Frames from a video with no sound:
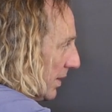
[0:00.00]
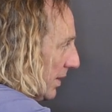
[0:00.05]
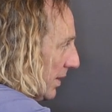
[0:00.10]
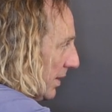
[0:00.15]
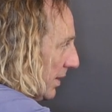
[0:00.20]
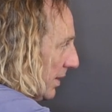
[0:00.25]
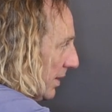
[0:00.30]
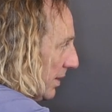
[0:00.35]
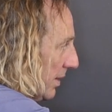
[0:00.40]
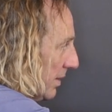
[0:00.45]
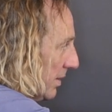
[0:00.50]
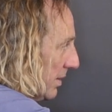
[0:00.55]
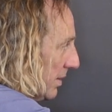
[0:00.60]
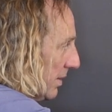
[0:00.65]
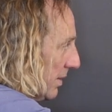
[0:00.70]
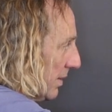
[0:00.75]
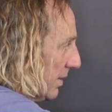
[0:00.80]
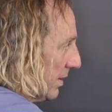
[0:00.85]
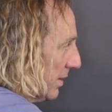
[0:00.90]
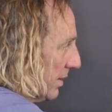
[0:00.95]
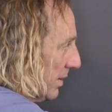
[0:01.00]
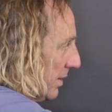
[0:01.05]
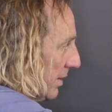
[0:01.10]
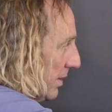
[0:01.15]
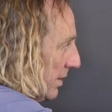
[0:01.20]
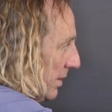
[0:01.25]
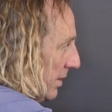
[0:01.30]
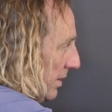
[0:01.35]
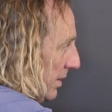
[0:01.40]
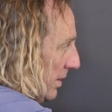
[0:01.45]
and
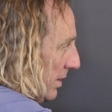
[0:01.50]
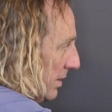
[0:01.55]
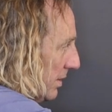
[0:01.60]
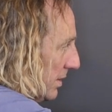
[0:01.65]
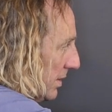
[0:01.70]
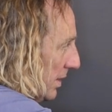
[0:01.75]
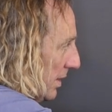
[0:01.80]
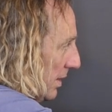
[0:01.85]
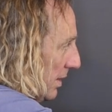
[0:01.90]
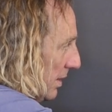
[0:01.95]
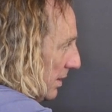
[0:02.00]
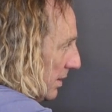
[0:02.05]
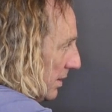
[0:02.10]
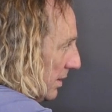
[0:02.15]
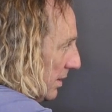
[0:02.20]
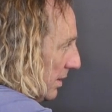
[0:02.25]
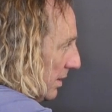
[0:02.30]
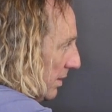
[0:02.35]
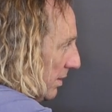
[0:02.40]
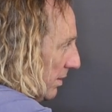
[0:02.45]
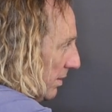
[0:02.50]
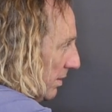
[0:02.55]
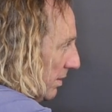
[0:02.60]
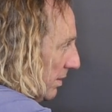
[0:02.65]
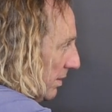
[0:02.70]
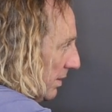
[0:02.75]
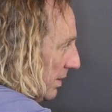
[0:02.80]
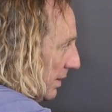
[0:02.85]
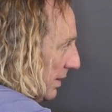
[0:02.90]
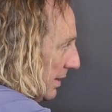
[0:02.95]
you can see that they're
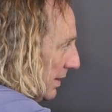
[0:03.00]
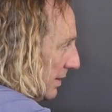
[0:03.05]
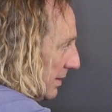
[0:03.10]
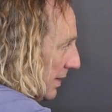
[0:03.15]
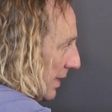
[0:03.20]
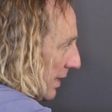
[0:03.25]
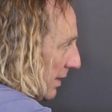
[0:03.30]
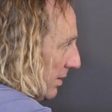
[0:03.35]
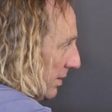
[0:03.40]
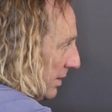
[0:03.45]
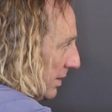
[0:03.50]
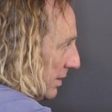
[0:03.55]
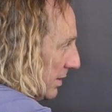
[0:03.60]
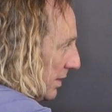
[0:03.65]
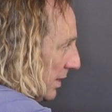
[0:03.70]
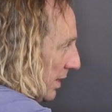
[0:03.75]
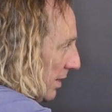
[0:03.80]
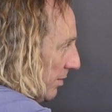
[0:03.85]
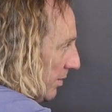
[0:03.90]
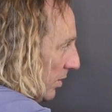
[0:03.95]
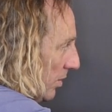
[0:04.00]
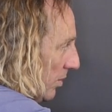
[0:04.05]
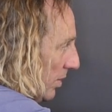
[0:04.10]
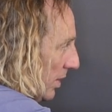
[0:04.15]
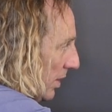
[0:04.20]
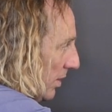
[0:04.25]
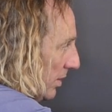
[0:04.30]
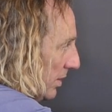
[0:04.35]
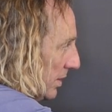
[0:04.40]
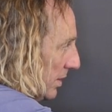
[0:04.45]
exactly the same or
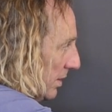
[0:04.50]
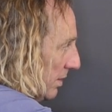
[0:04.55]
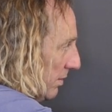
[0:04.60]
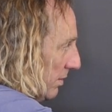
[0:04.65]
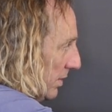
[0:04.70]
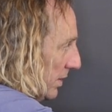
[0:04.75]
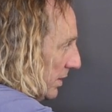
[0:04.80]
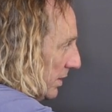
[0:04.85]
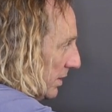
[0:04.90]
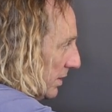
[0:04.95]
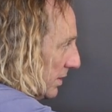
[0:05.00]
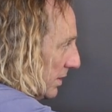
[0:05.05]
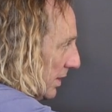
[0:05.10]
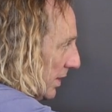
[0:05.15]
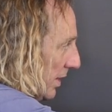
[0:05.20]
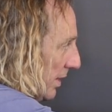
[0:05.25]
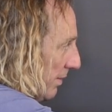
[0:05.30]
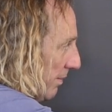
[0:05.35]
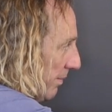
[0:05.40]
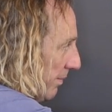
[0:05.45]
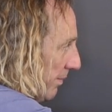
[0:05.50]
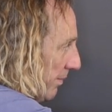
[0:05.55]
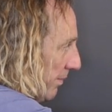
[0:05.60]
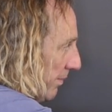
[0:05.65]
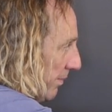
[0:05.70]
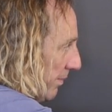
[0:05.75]
relatively the same.